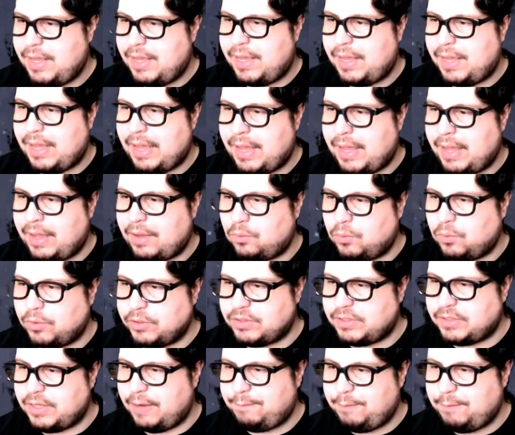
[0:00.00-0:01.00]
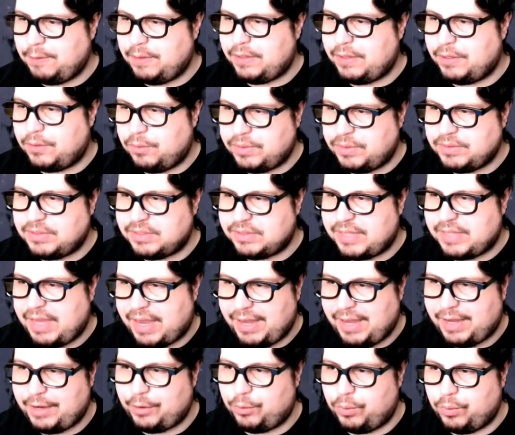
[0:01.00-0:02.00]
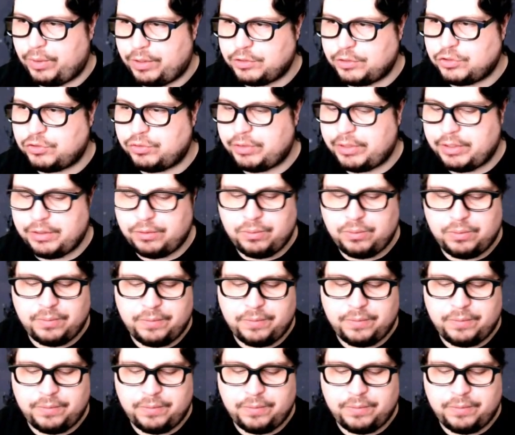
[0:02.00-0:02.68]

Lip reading: and we're definitely going to tag Wug Trio.